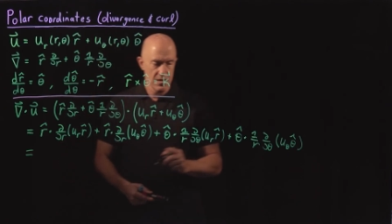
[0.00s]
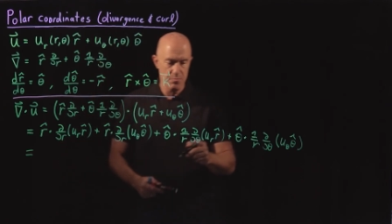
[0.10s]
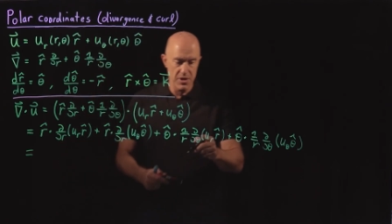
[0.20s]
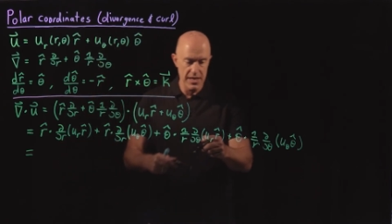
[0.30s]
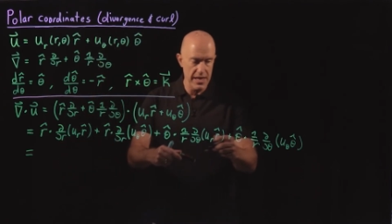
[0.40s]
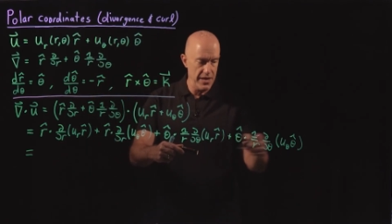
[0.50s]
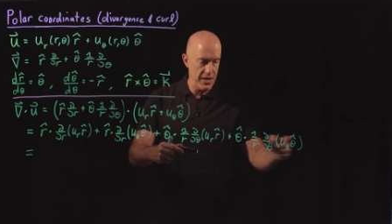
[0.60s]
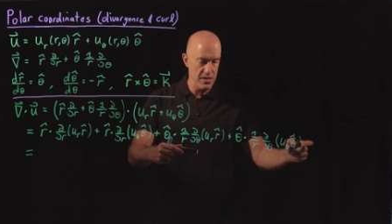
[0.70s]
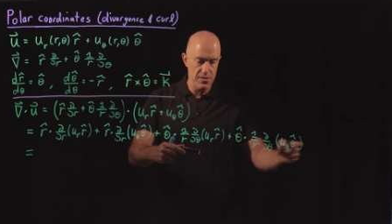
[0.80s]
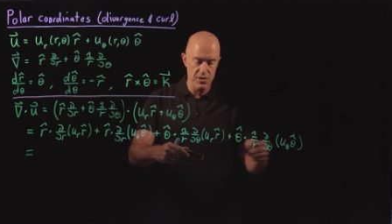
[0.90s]
But
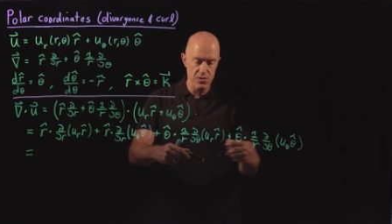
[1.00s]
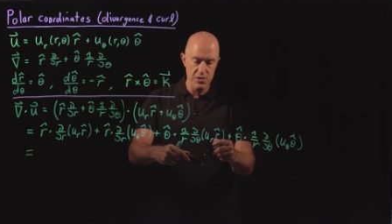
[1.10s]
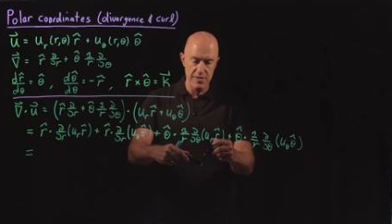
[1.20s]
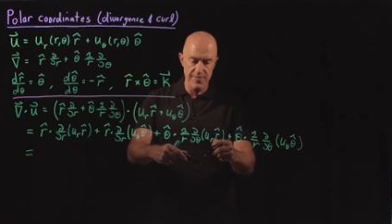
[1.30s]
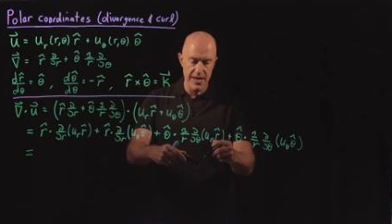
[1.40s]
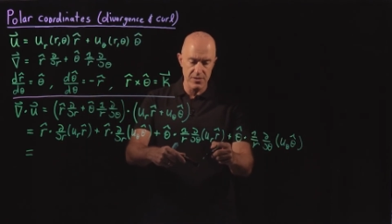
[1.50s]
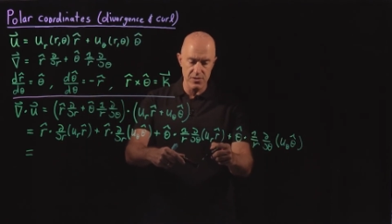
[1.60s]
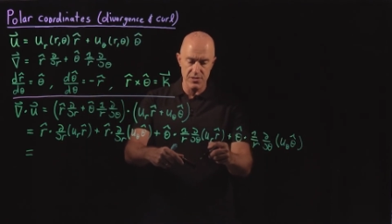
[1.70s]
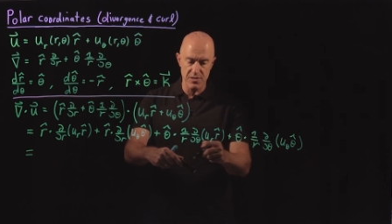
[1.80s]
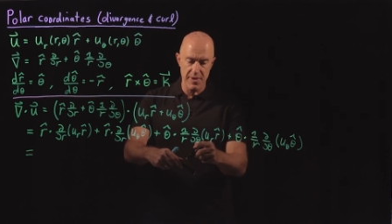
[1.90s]
here the unit
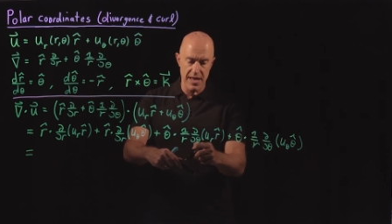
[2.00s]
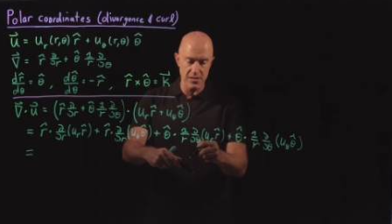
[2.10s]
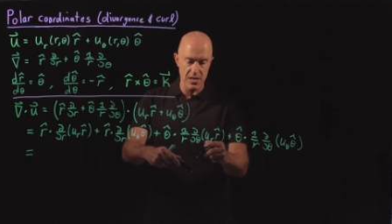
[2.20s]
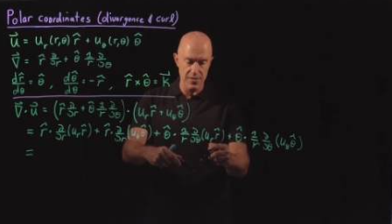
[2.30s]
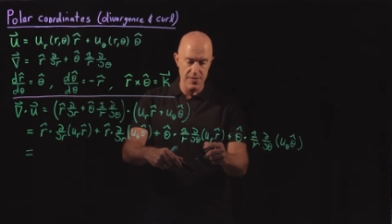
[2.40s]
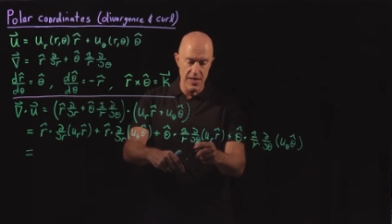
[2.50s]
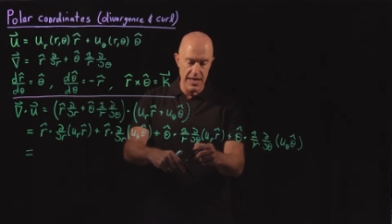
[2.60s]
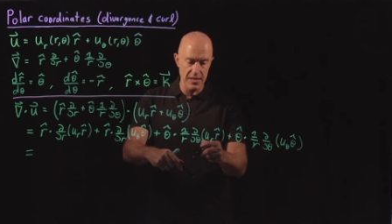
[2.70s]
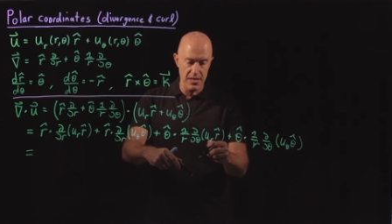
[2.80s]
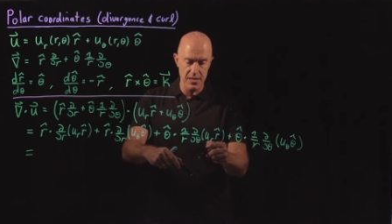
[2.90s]
vectors depend on
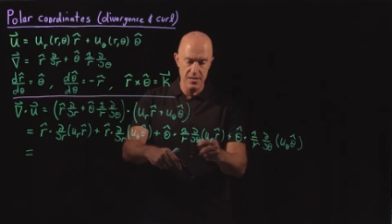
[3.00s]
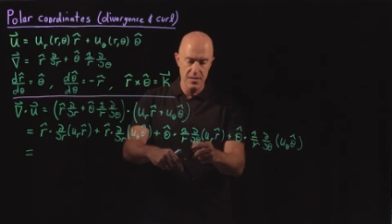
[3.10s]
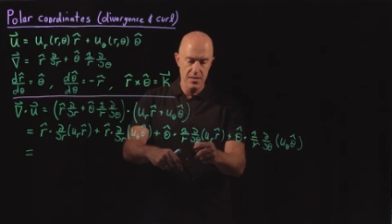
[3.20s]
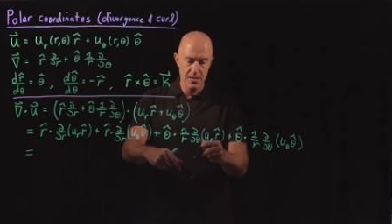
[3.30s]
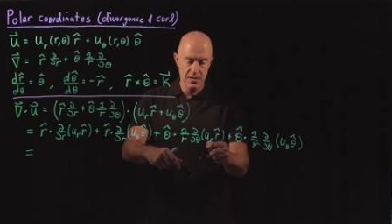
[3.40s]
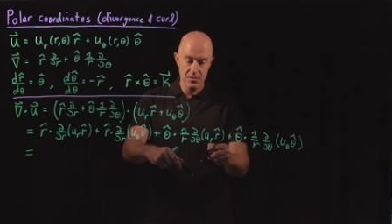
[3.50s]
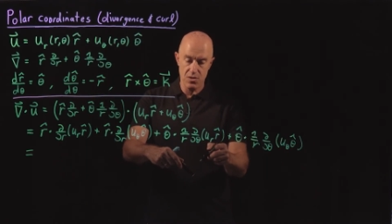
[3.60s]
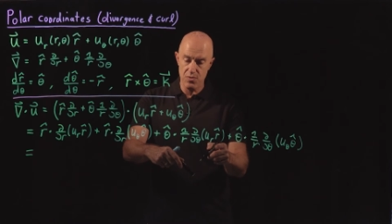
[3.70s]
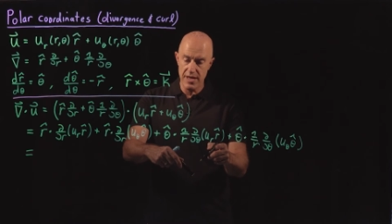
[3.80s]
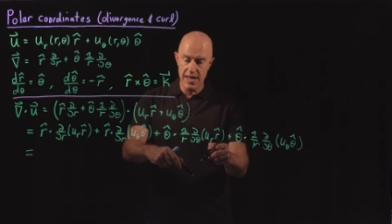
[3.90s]
theta. So
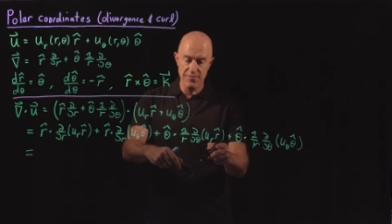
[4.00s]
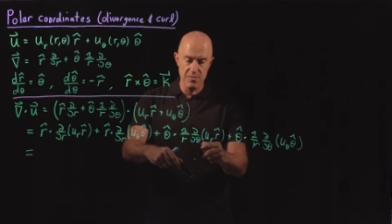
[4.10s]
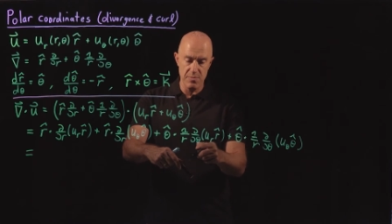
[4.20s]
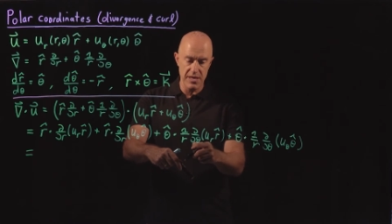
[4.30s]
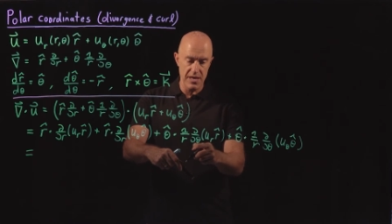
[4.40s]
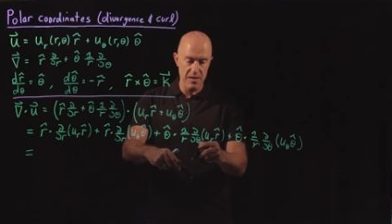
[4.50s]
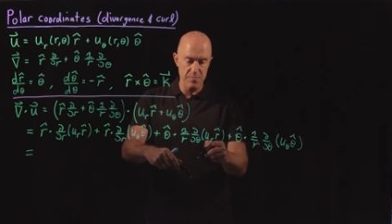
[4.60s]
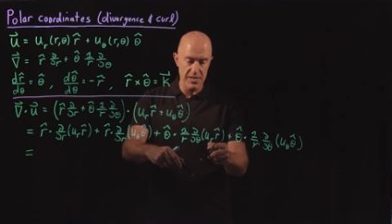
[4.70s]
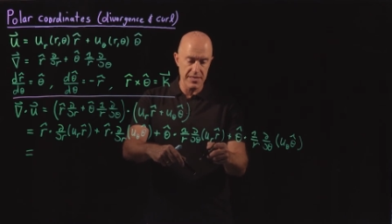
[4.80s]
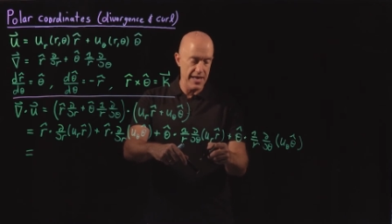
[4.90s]
we have to be a
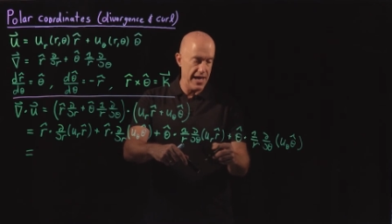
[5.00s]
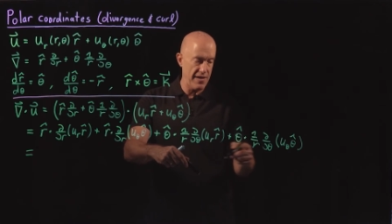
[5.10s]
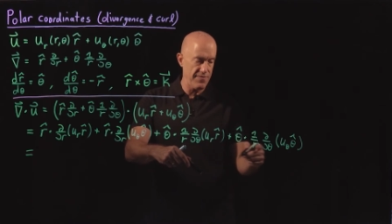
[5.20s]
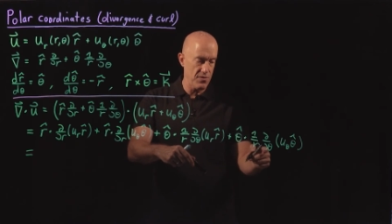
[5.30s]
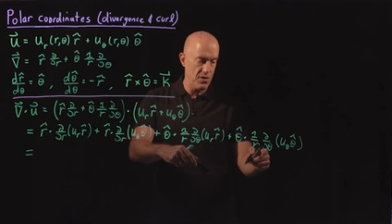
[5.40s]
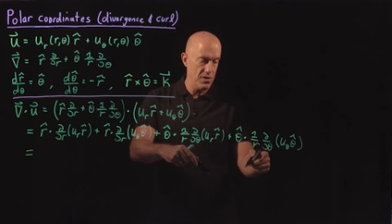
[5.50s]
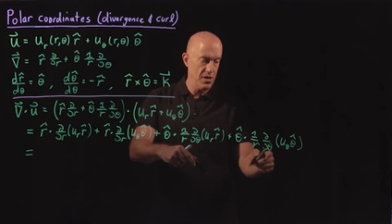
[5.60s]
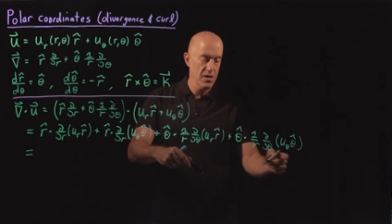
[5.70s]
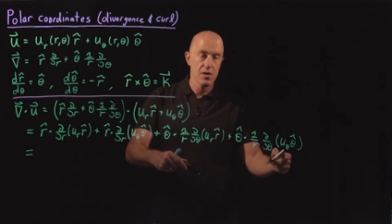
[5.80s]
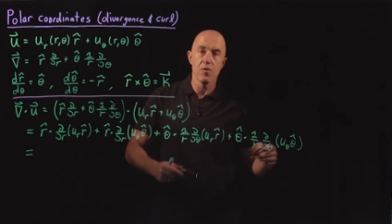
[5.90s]
bit careful
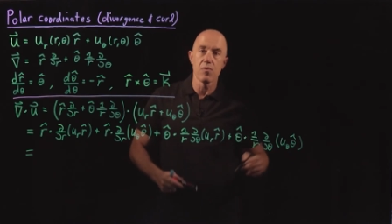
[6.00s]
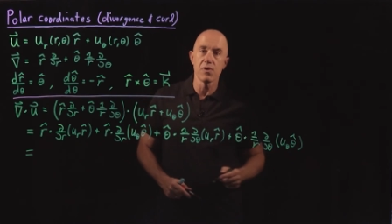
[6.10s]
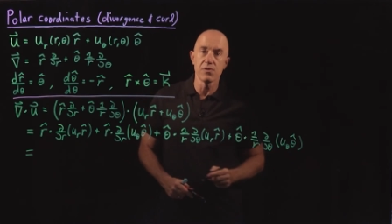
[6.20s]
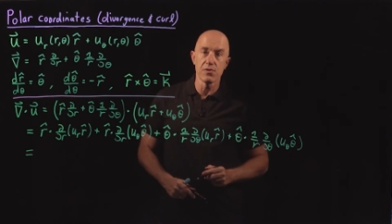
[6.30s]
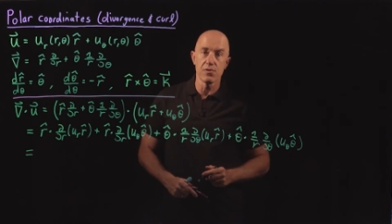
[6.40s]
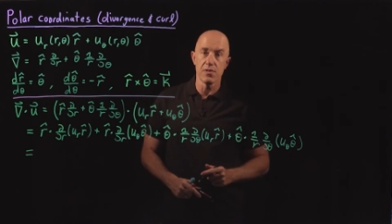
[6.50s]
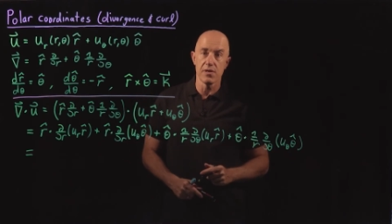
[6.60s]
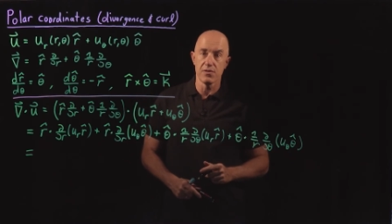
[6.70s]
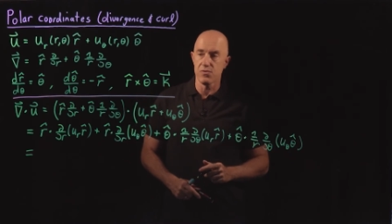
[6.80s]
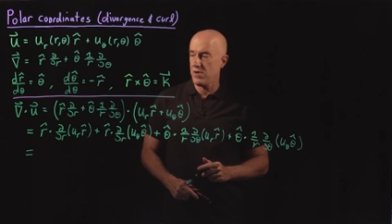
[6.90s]
when we do
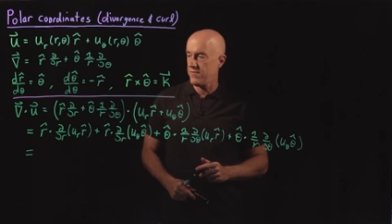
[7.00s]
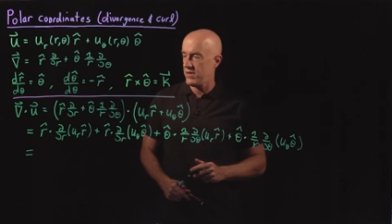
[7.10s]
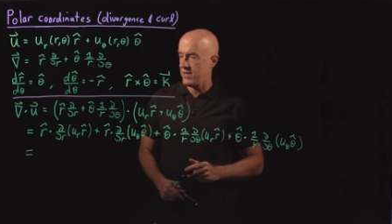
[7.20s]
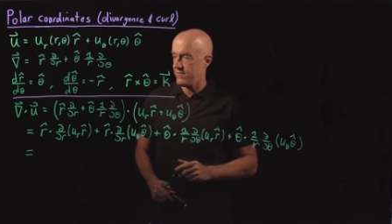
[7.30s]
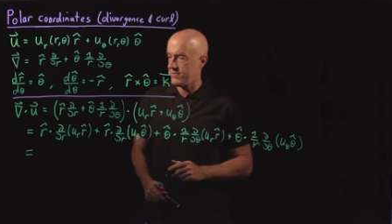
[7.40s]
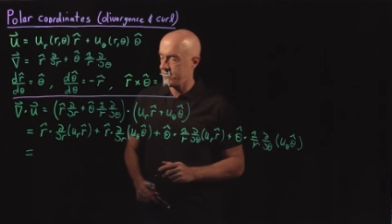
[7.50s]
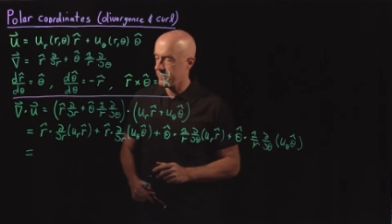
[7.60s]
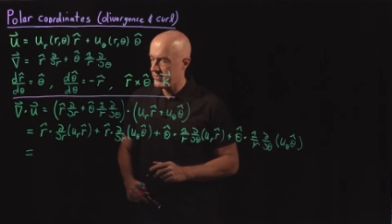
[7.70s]
the derivatives.